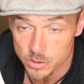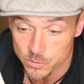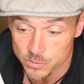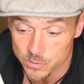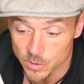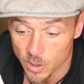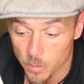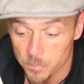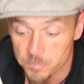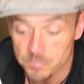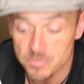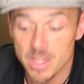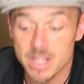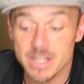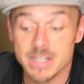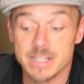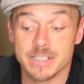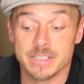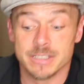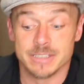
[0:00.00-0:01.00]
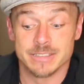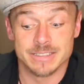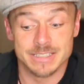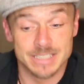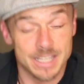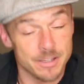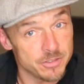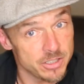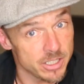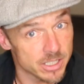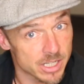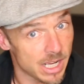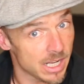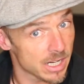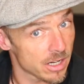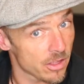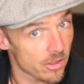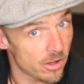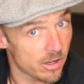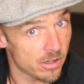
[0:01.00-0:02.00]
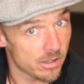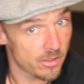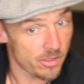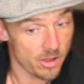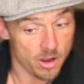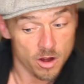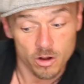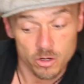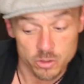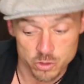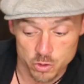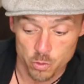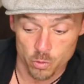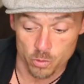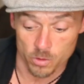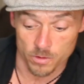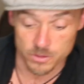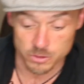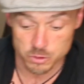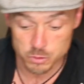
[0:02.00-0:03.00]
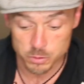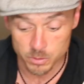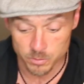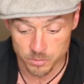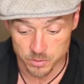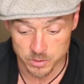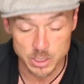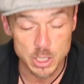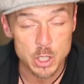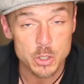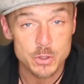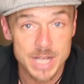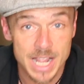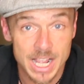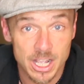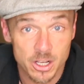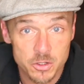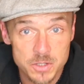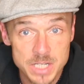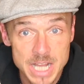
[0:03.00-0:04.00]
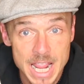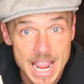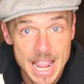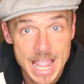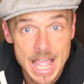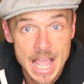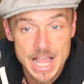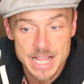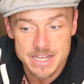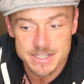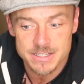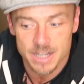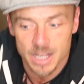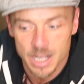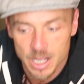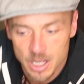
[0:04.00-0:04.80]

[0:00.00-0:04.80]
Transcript: So giving you kind of the hardcore, the truth, the lowdown, and